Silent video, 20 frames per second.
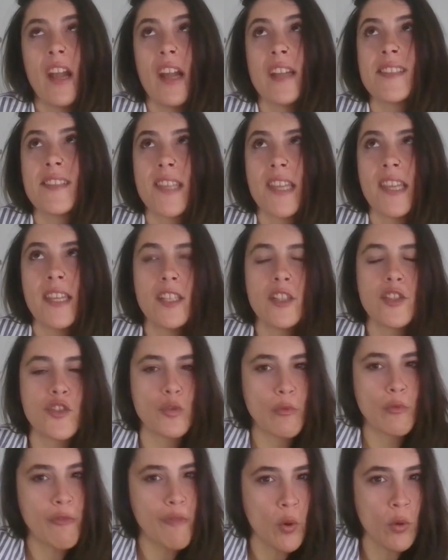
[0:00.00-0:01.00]
I'd say
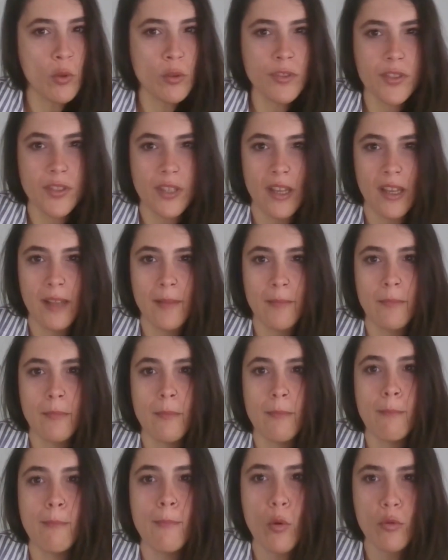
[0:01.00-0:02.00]
twofold,
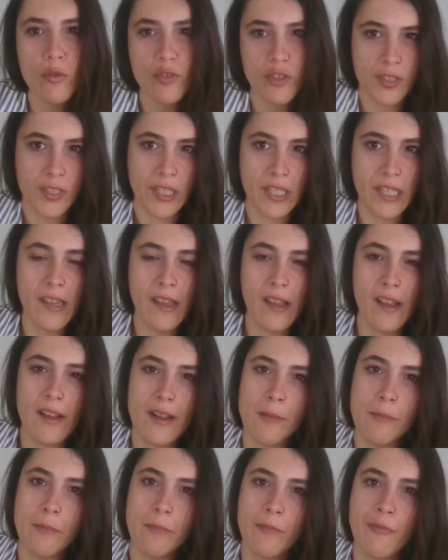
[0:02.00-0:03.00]
mostly
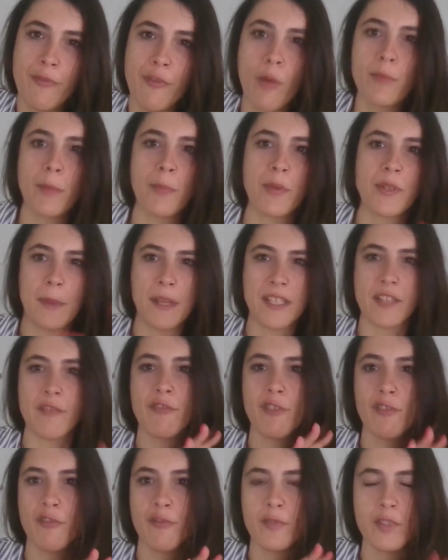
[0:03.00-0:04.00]
from the perspective
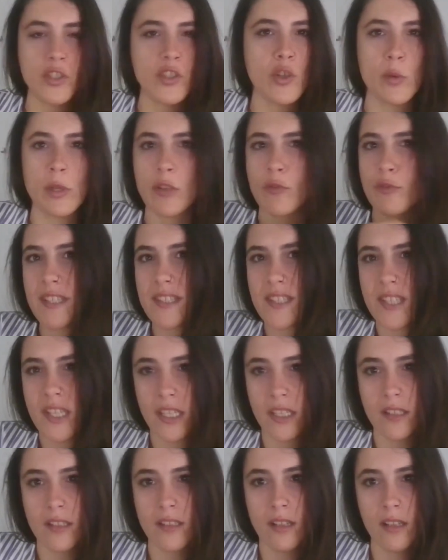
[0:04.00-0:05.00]
of, you know,
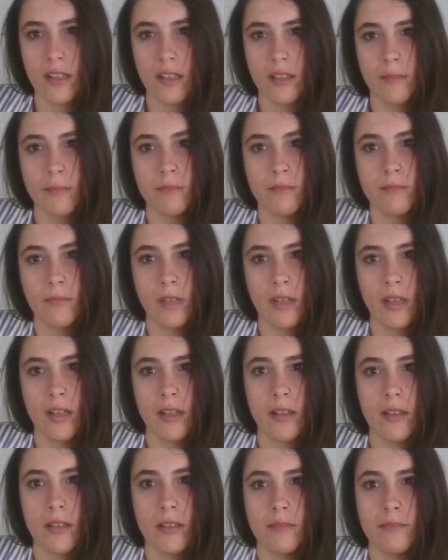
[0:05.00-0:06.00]
increasing
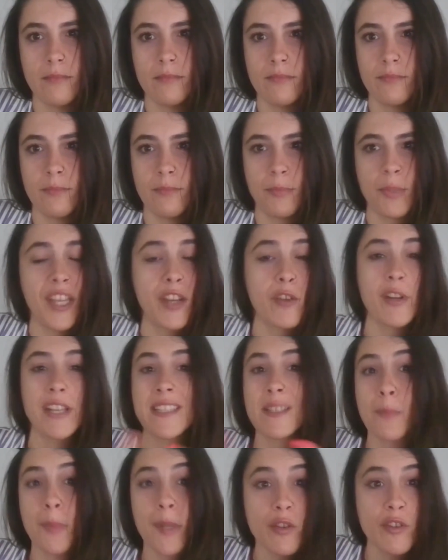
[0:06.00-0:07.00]
player
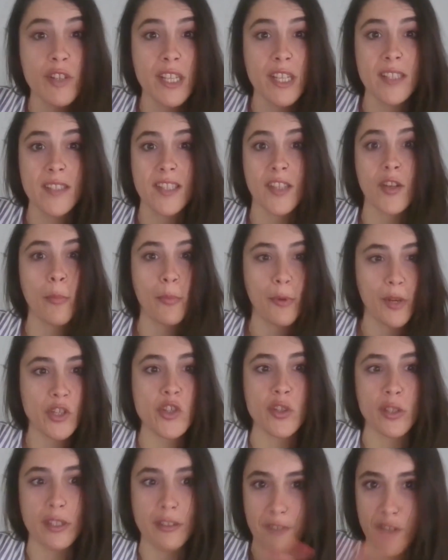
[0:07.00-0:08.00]
experience and
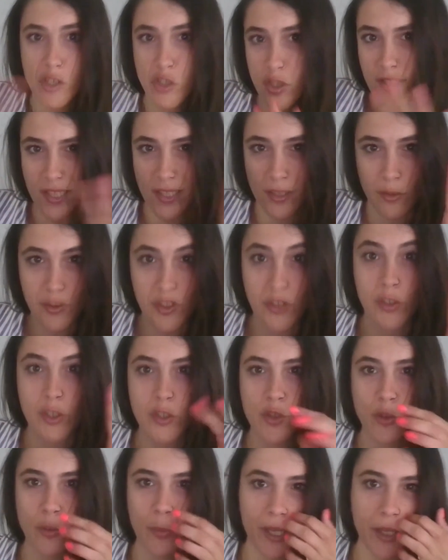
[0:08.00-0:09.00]
operational efficiency. Those are the
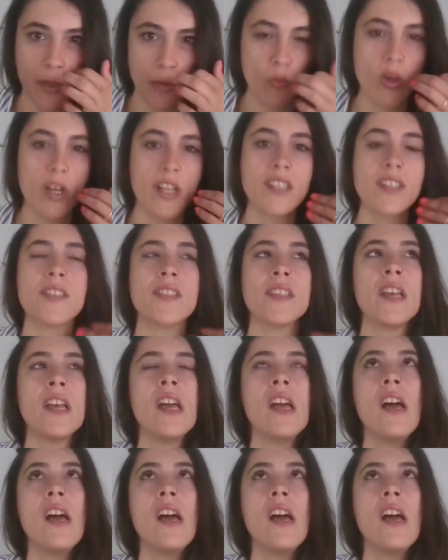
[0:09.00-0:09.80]
two bigger ones.